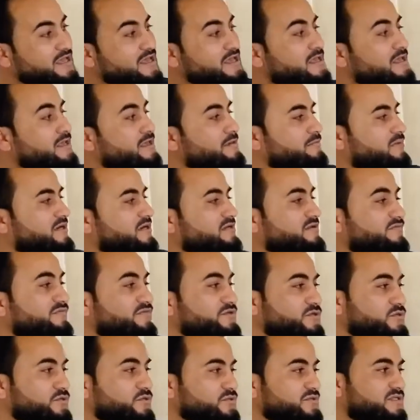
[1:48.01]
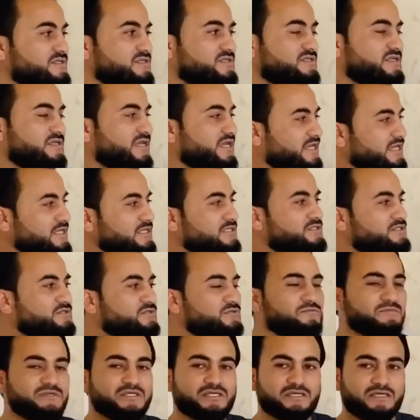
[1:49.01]
But if you say to
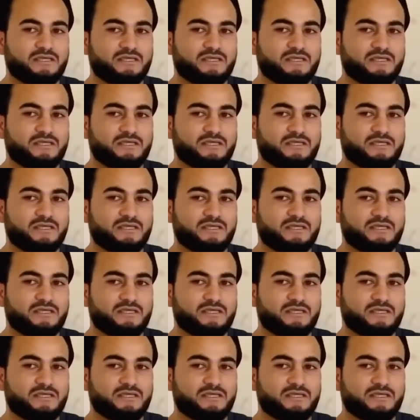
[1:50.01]
me,